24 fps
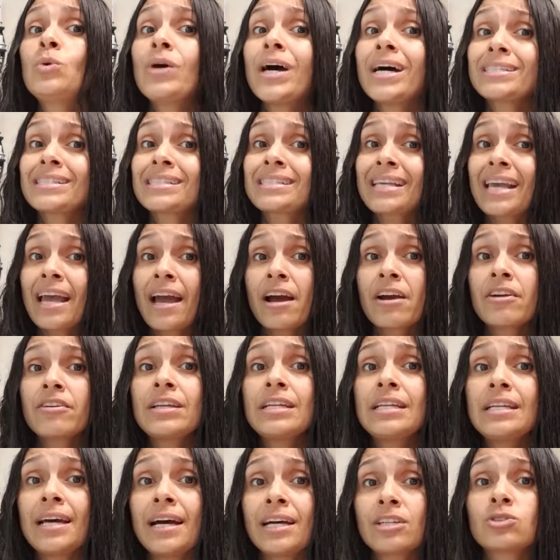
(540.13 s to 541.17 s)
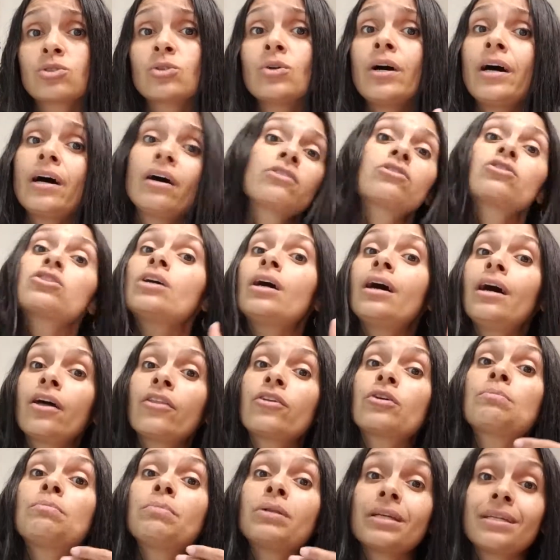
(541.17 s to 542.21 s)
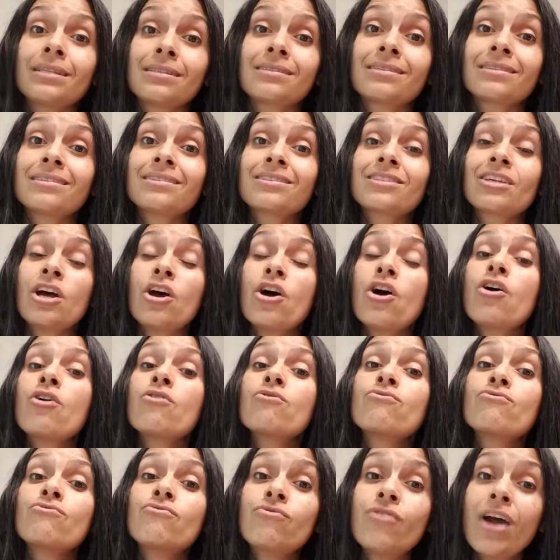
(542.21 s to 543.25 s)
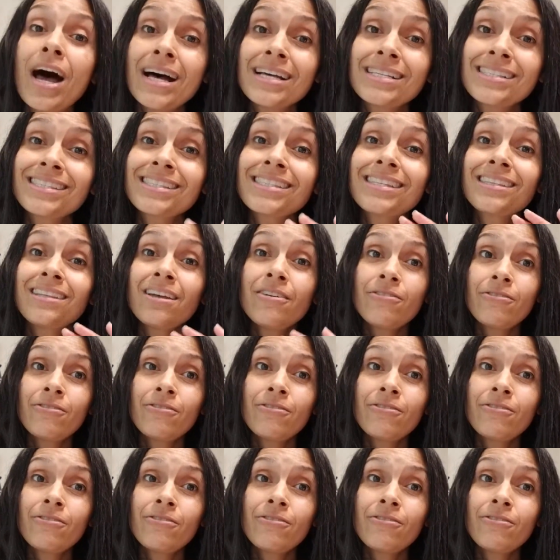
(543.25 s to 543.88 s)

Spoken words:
has carried natural health to other places. Rest in the